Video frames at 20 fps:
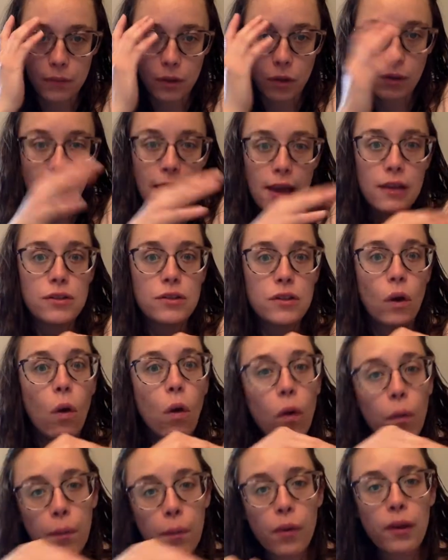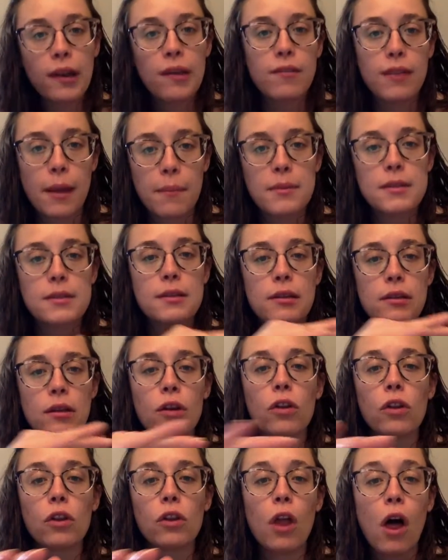okay, because the whole point of them is that
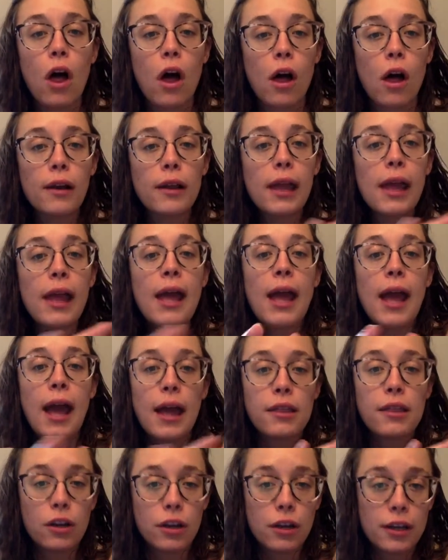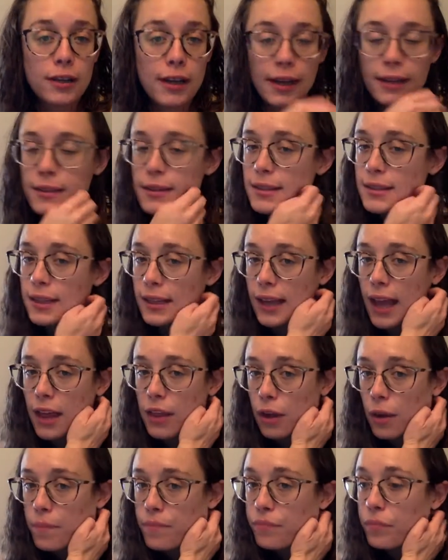they're long and they're connected
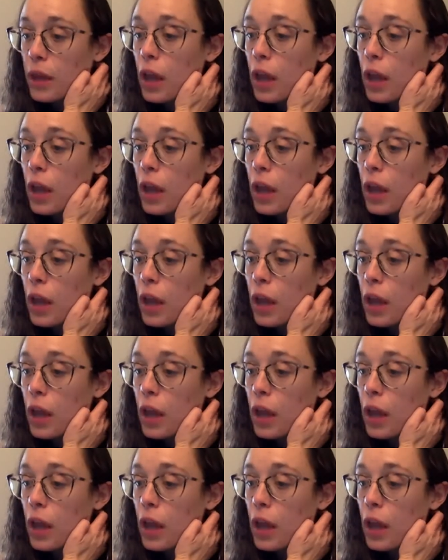together.